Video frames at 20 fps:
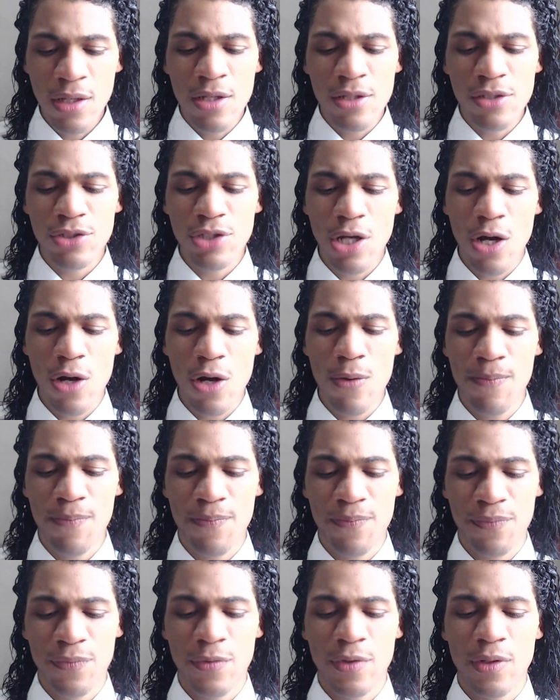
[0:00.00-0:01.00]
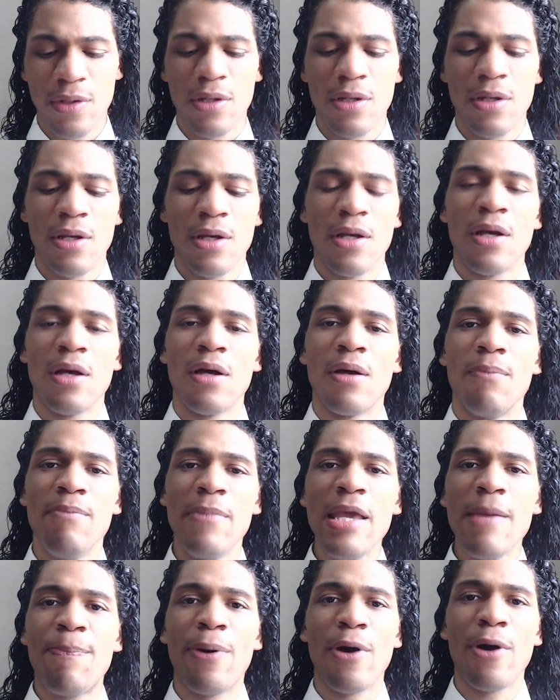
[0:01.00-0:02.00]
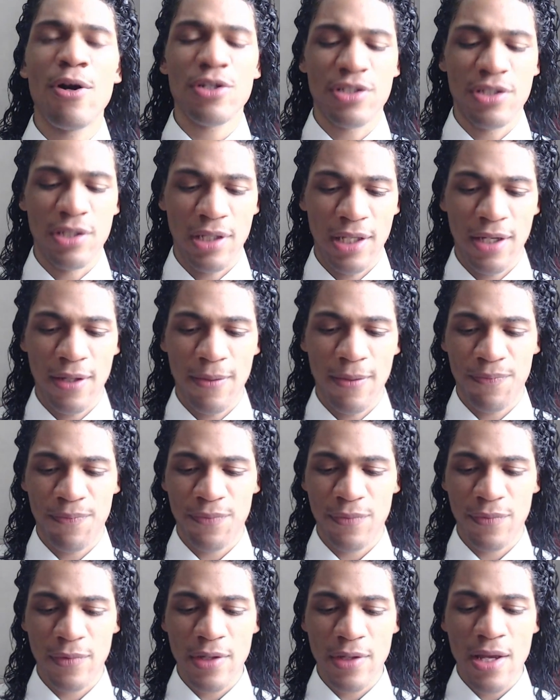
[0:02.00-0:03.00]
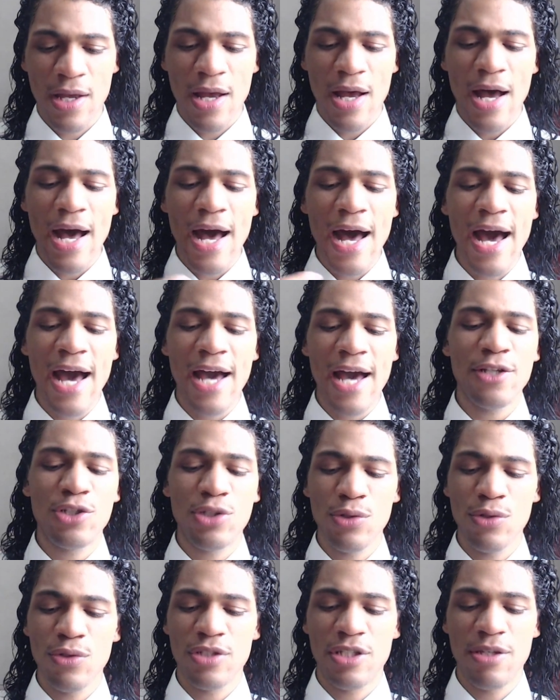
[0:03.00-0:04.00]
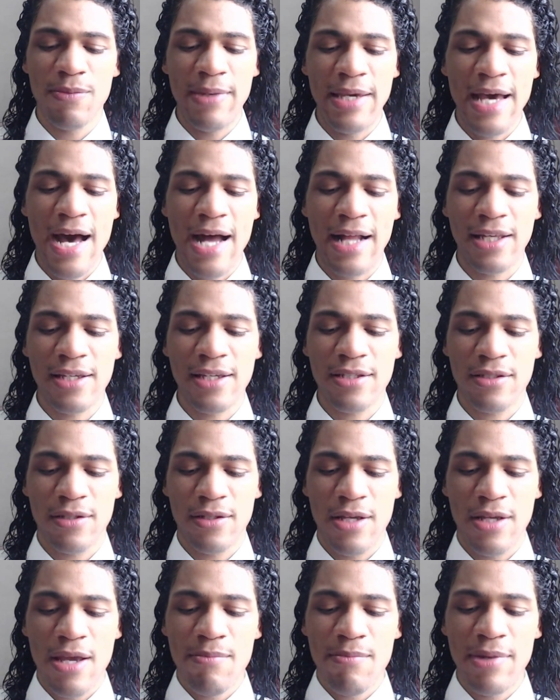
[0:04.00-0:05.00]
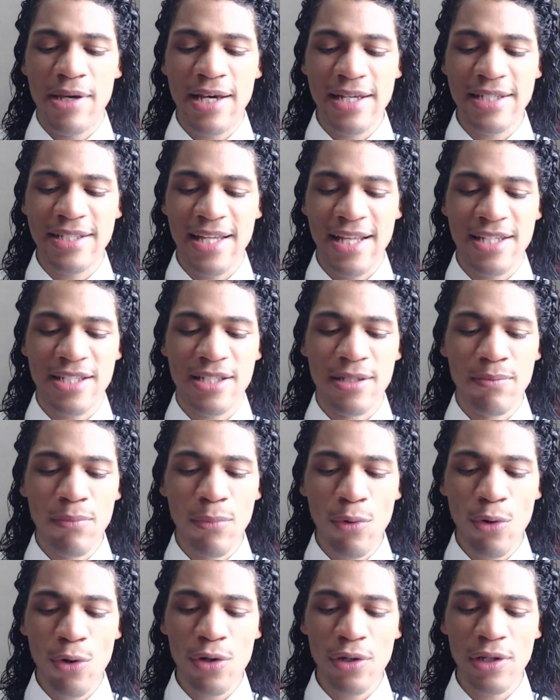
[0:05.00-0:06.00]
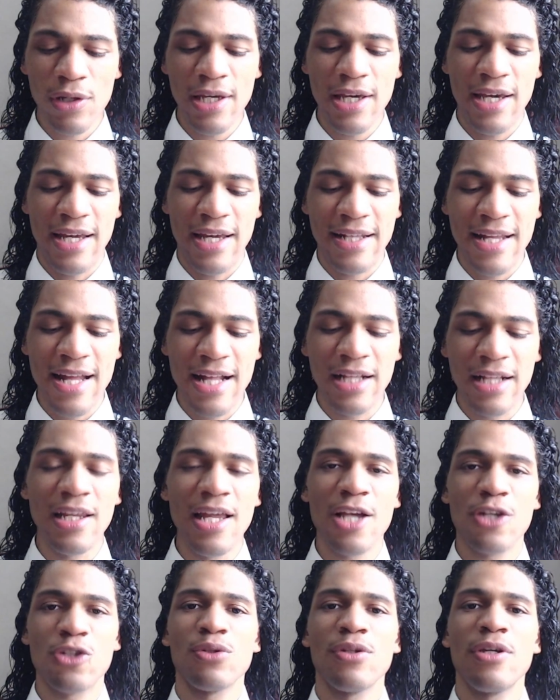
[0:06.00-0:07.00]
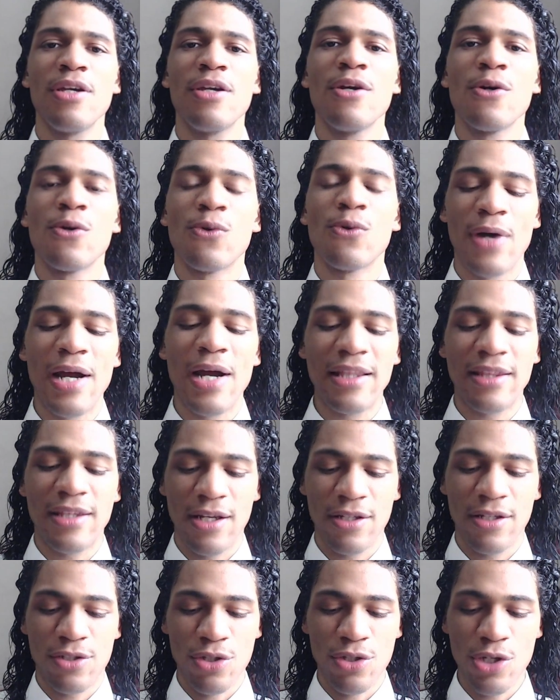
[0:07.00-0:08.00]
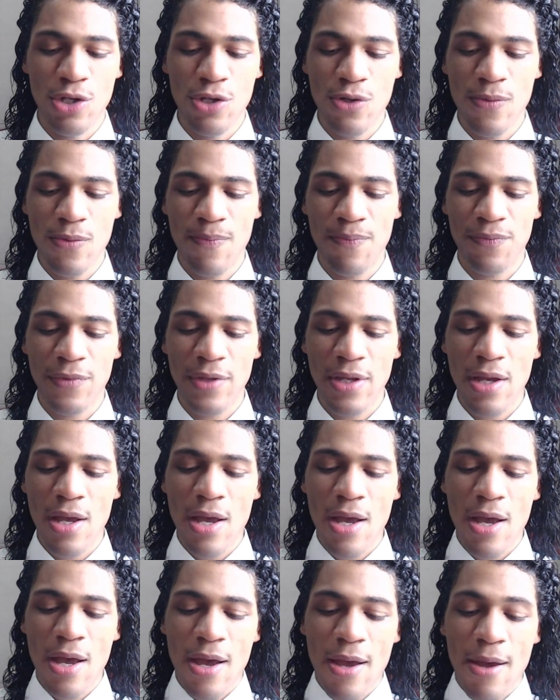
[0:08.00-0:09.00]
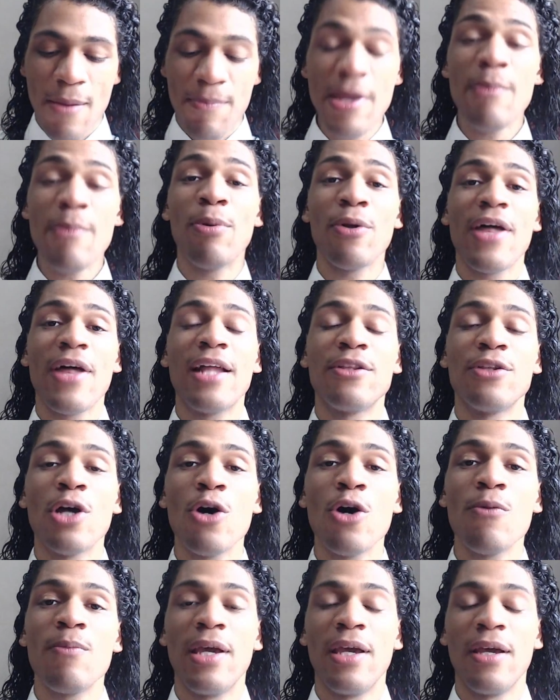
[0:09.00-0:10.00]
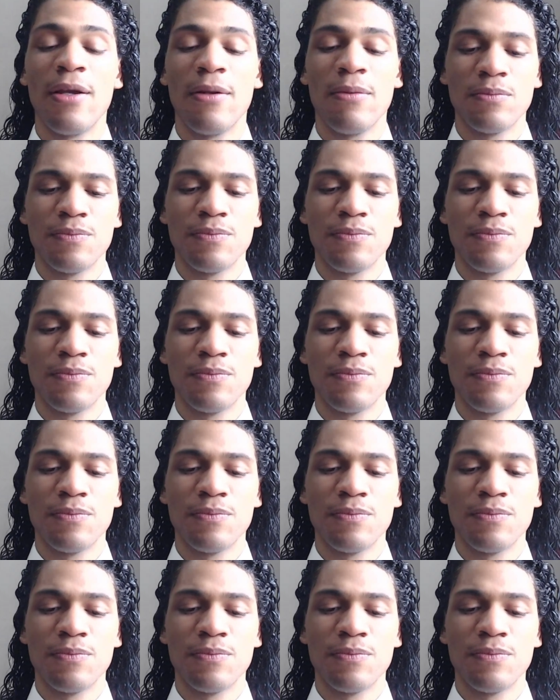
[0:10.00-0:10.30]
So, me personally, I choose to be honest because it is the morally and intellectually right thing to do. People that know me,